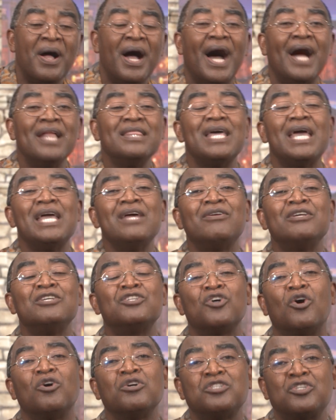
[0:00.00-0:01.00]
and they
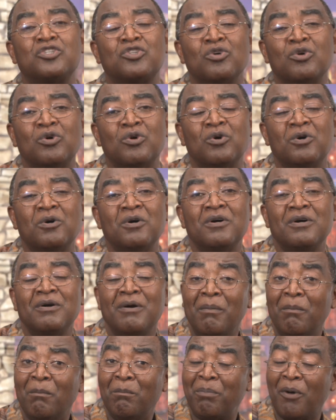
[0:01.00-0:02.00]
resort to
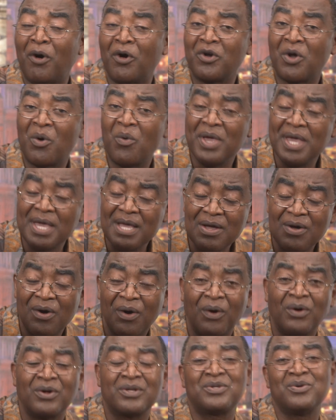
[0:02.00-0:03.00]
borrowing
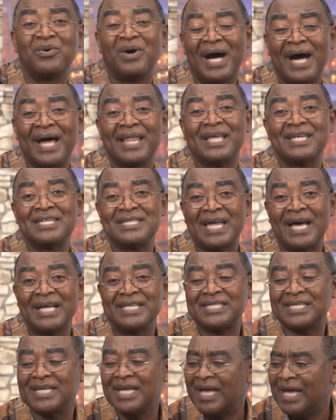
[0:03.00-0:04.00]
or to other
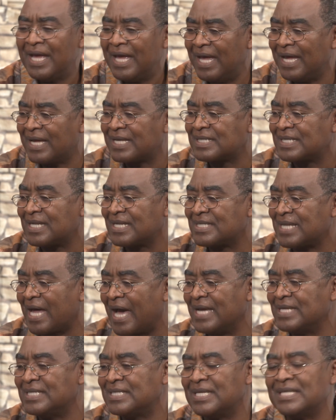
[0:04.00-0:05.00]
such
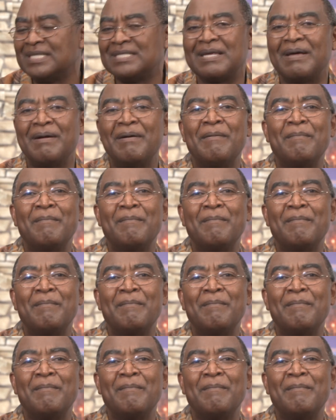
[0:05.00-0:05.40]
exercises.